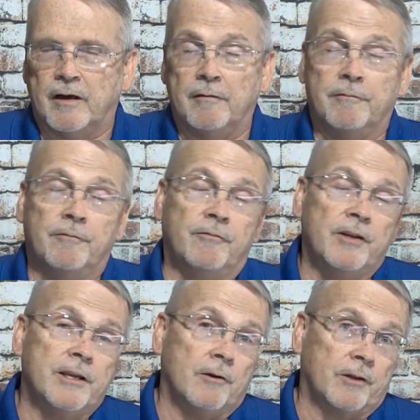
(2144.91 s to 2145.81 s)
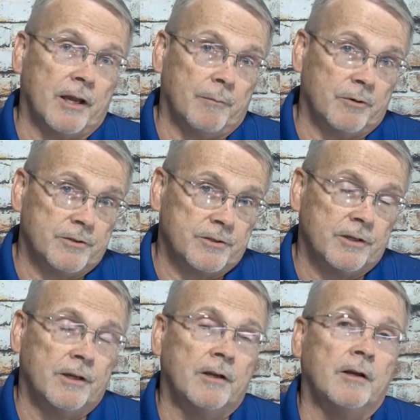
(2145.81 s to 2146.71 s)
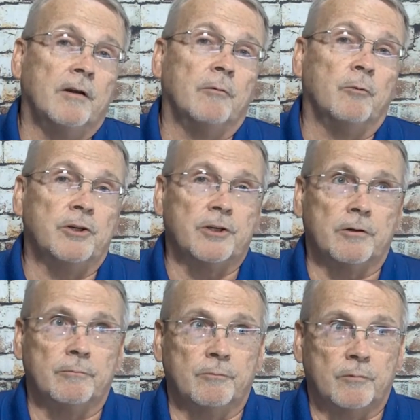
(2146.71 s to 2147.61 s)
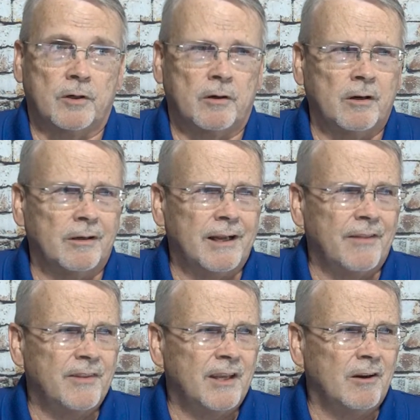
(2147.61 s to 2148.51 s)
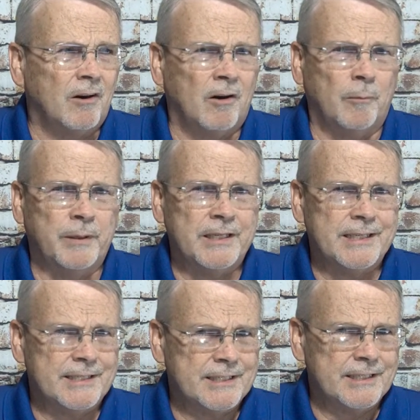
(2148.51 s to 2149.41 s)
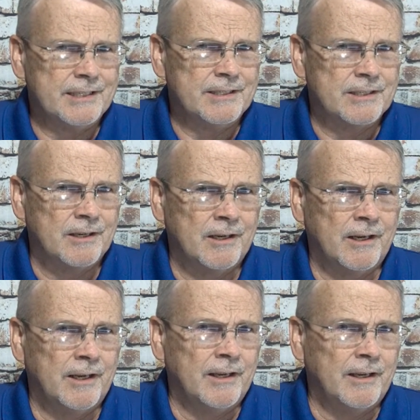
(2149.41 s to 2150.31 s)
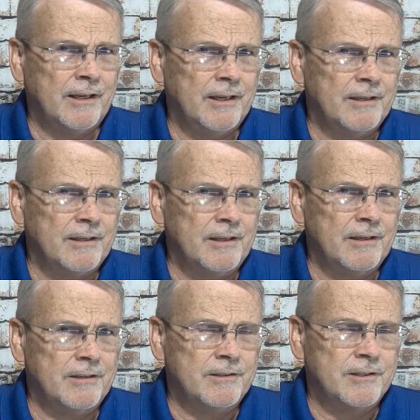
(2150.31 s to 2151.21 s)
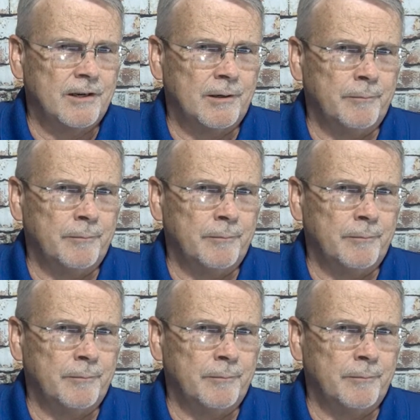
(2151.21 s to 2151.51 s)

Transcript: of video cameras, which are currently, I think, all PTZs. It is